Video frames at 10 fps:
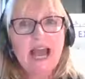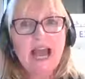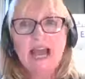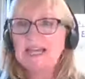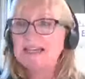
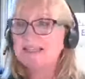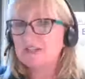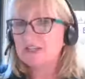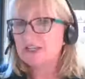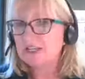And
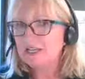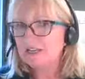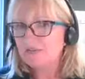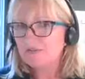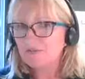
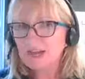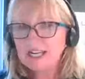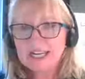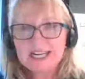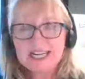
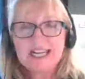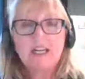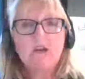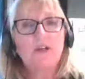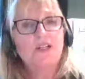Finally,
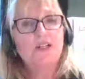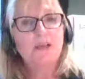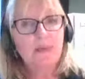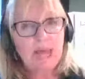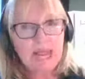question
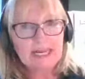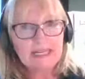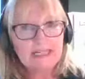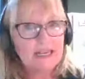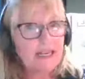number
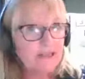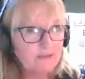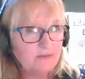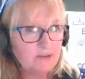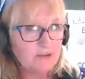eight in
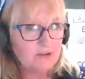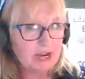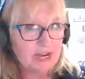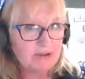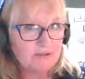the food
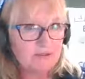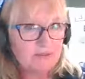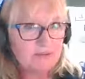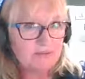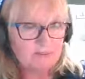round.